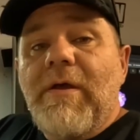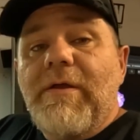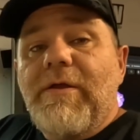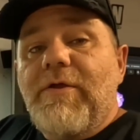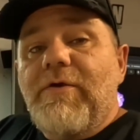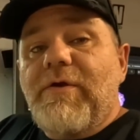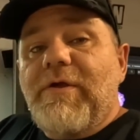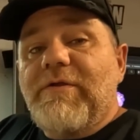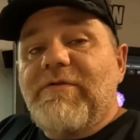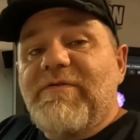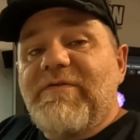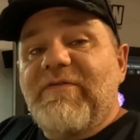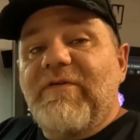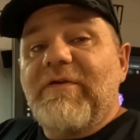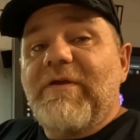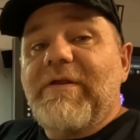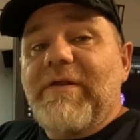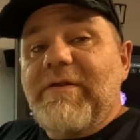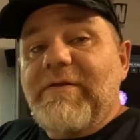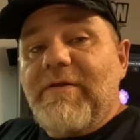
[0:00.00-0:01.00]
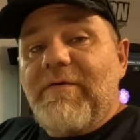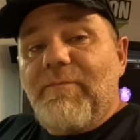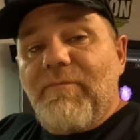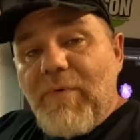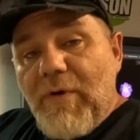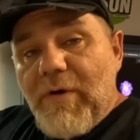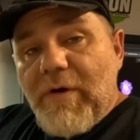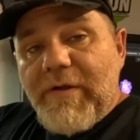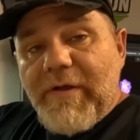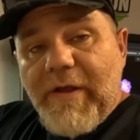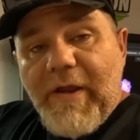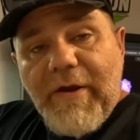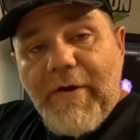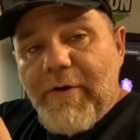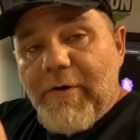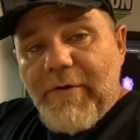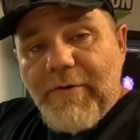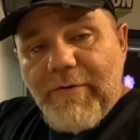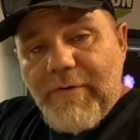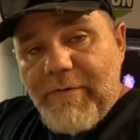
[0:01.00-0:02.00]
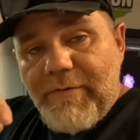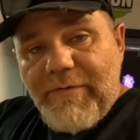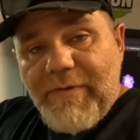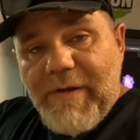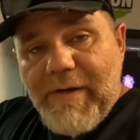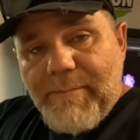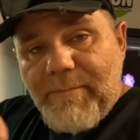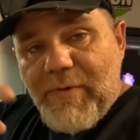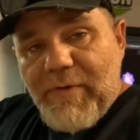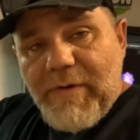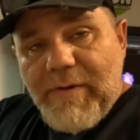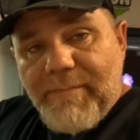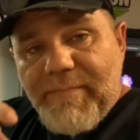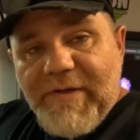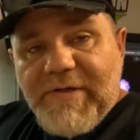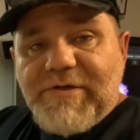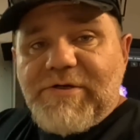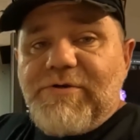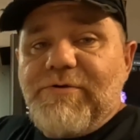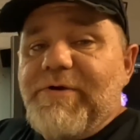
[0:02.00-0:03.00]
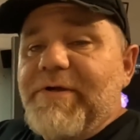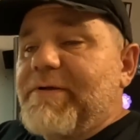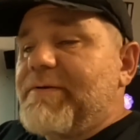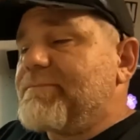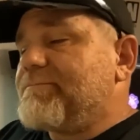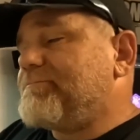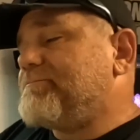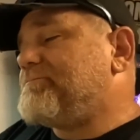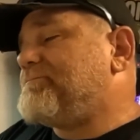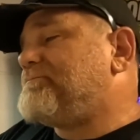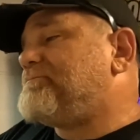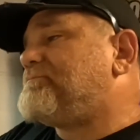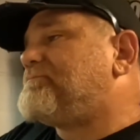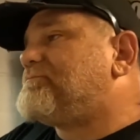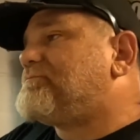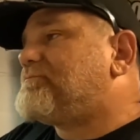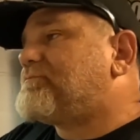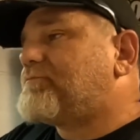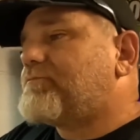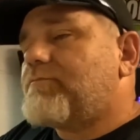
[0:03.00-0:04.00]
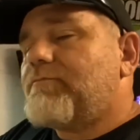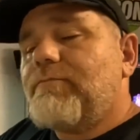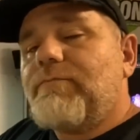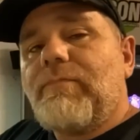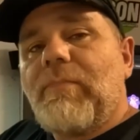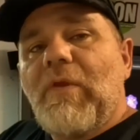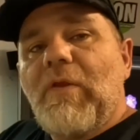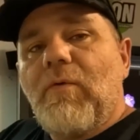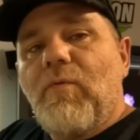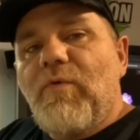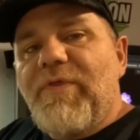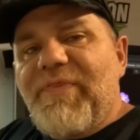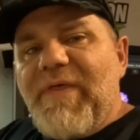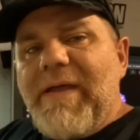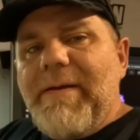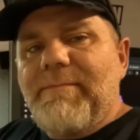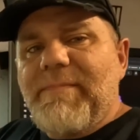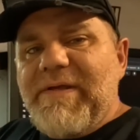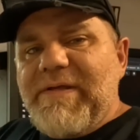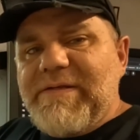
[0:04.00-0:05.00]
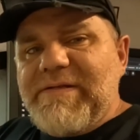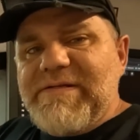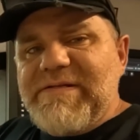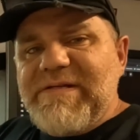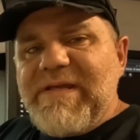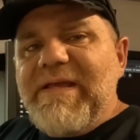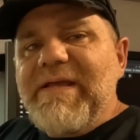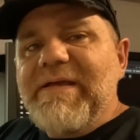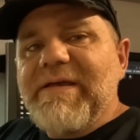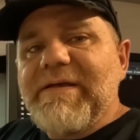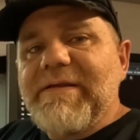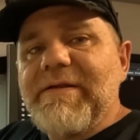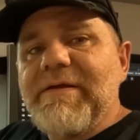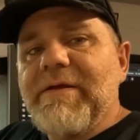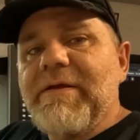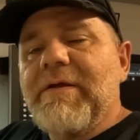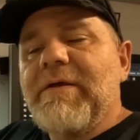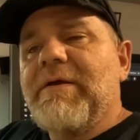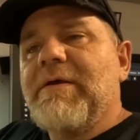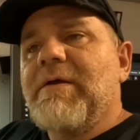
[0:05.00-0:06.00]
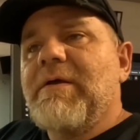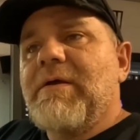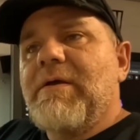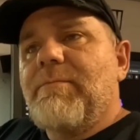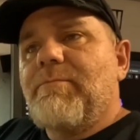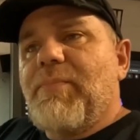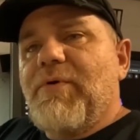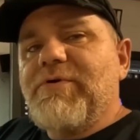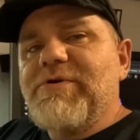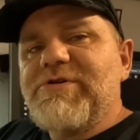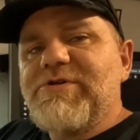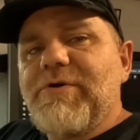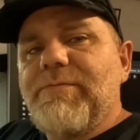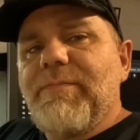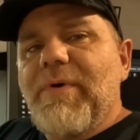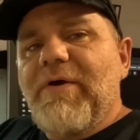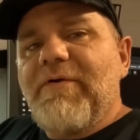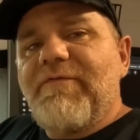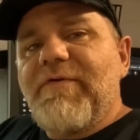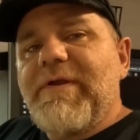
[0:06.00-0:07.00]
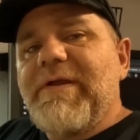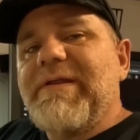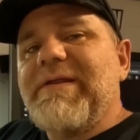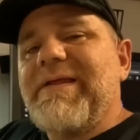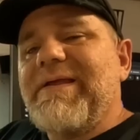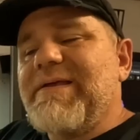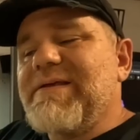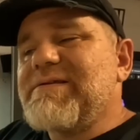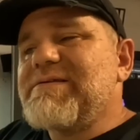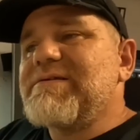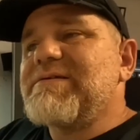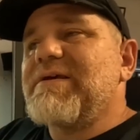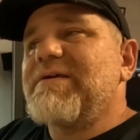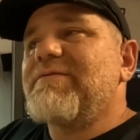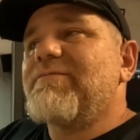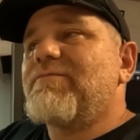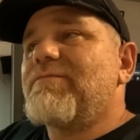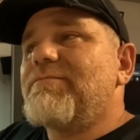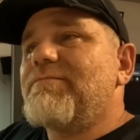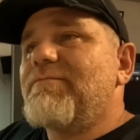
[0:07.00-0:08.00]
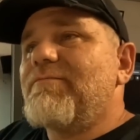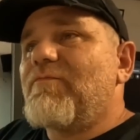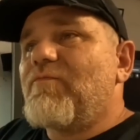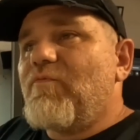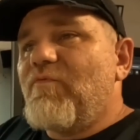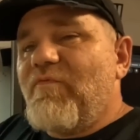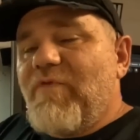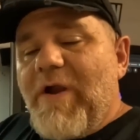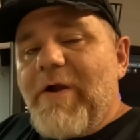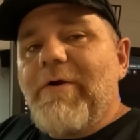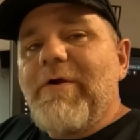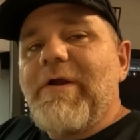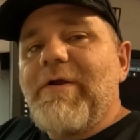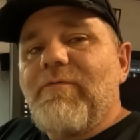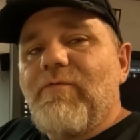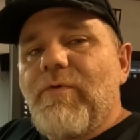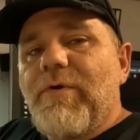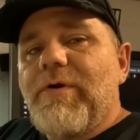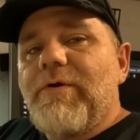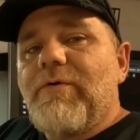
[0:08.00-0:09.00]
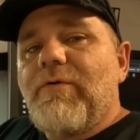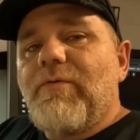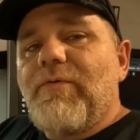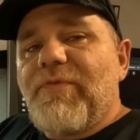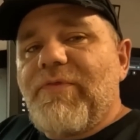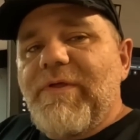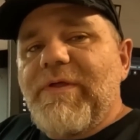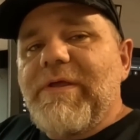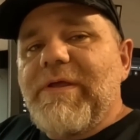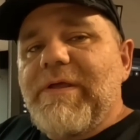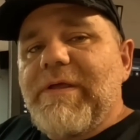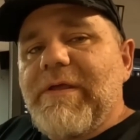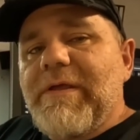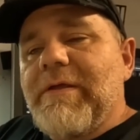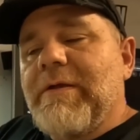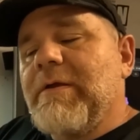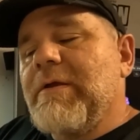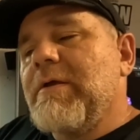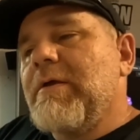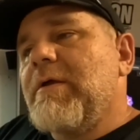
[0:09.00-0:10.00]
You can see it in the book here that I'm putting a picture in. With that being said, booster buffeting is a very real thing.